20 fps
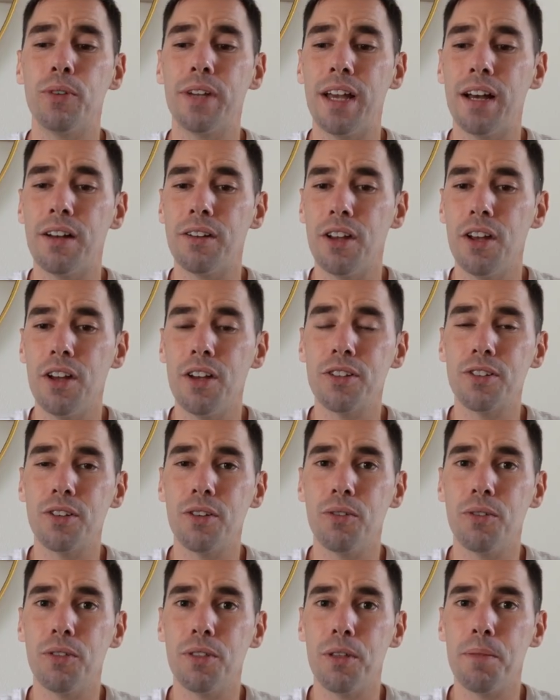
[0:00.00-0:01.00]
count.
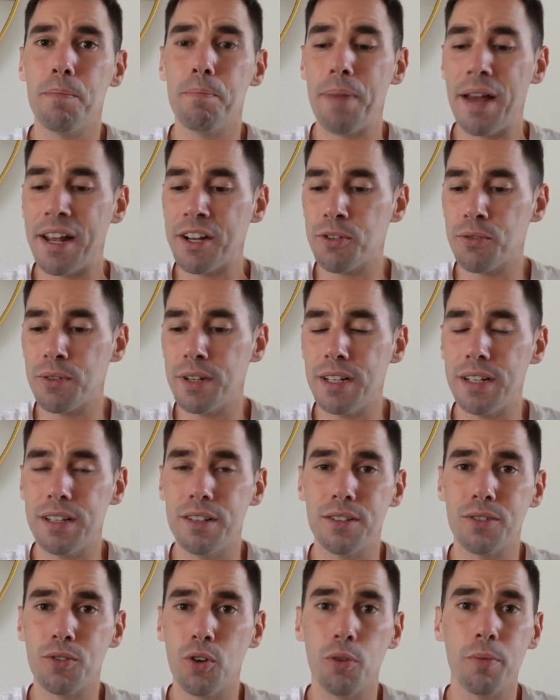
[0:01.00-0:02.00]
So the battery
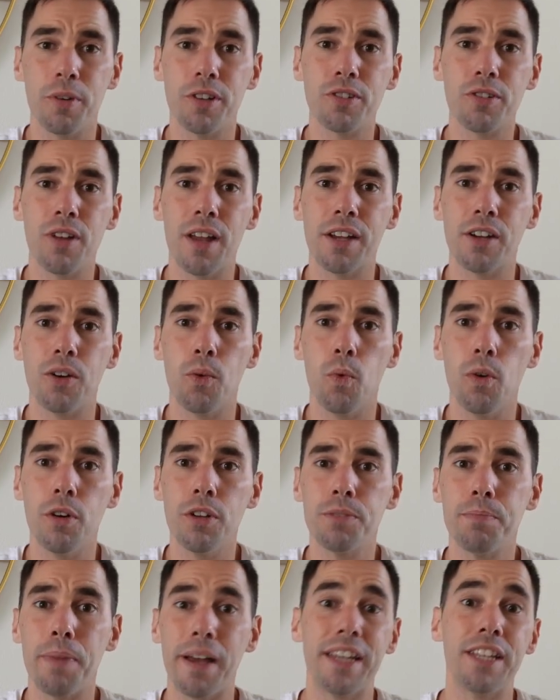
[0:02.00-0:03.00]
is almost like it
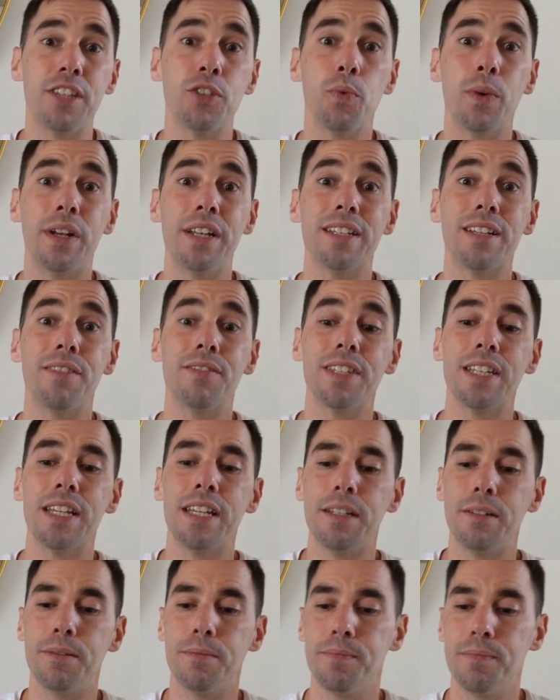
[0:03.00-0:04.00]
was back in
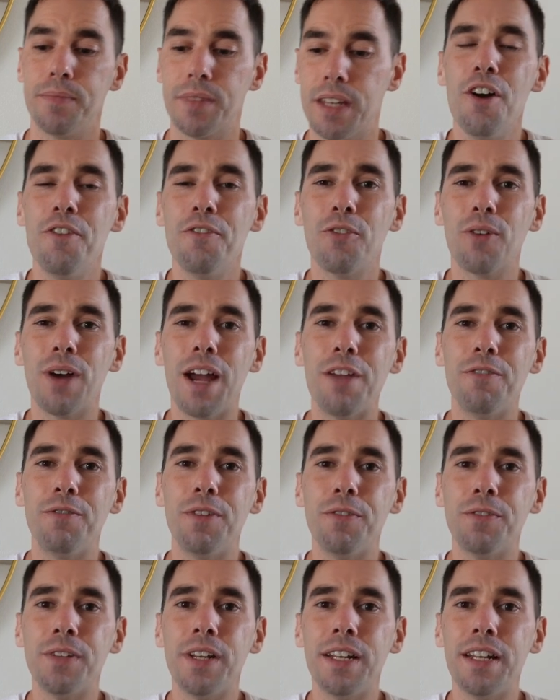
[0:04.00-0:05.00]
2017. For a
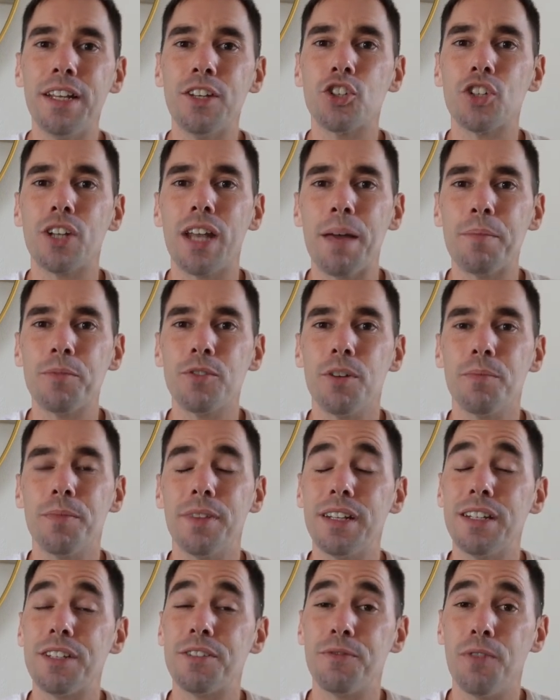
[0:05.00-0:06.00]
15-inch laptop
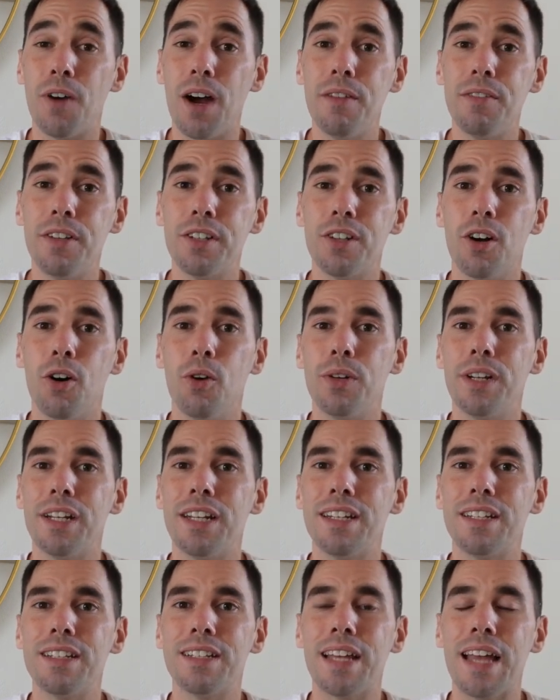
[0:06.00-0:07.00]
that is 5 years old, it
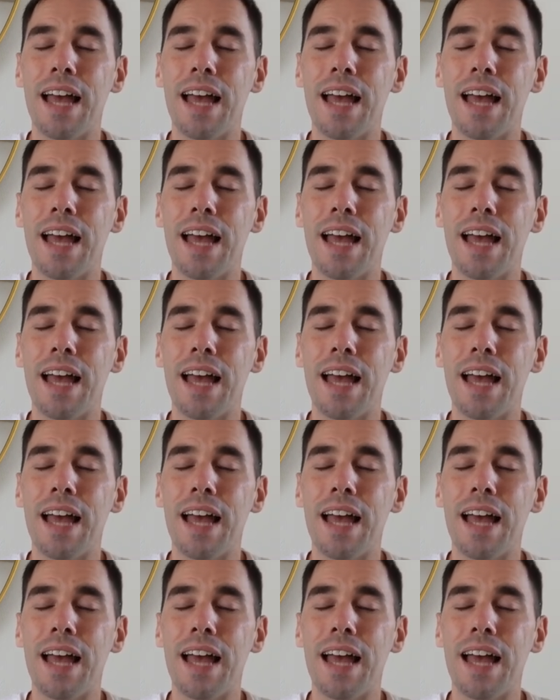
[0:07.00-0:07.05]
is